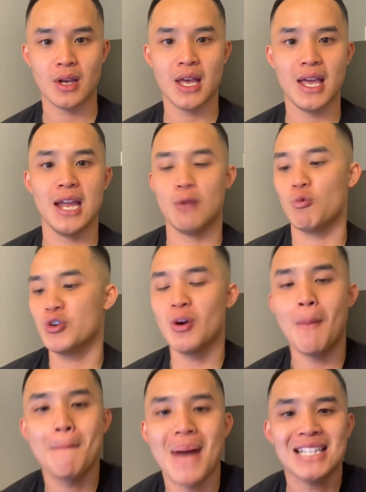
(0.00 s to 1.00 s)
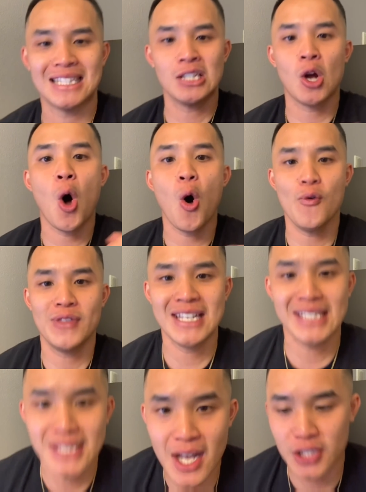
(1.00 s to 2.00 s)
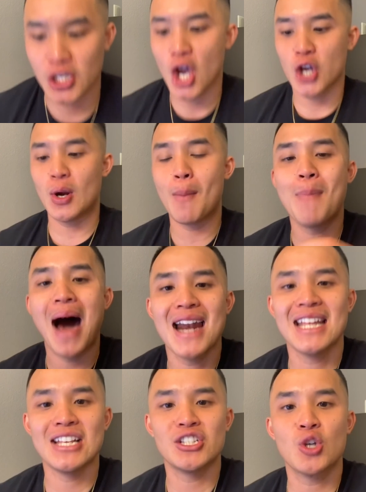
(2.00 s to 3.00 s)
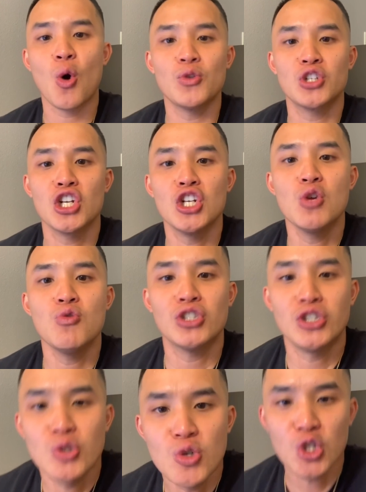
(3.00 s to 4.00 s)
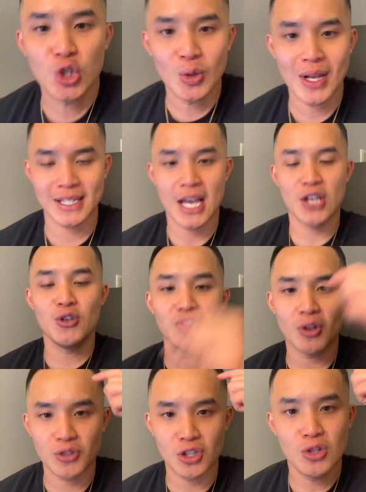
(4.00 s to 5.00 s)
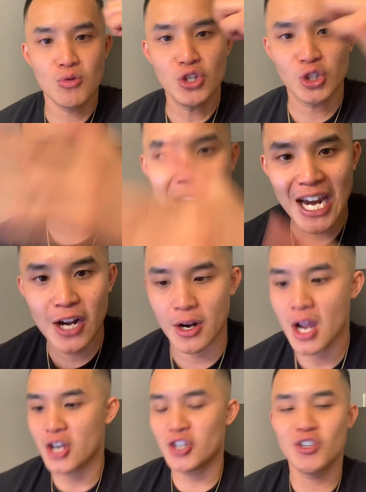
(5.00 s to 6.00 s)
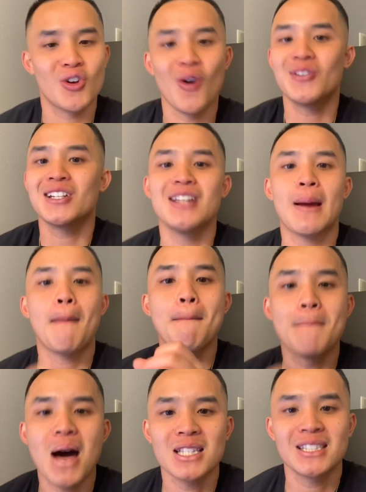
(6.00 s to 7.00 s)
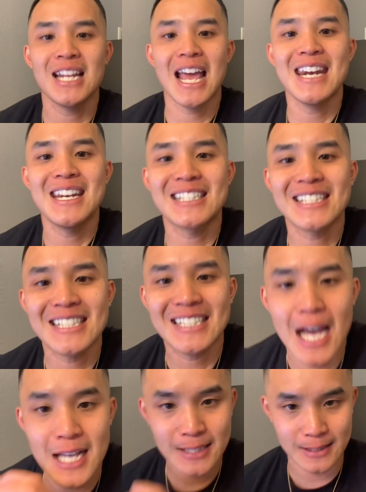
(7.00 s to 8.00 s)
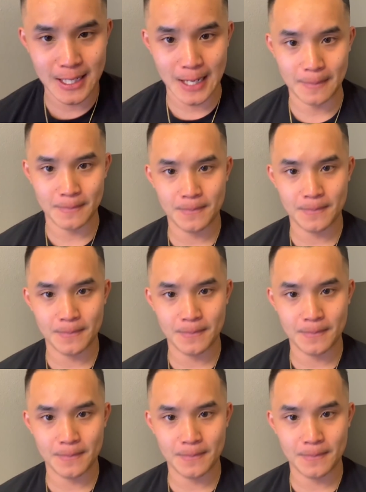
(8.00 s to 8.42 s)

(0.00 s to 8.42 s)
And when you're busting all these nuts, your body is going to lose nutrients. You start to lose your hair. You're going to look busted and disgusted.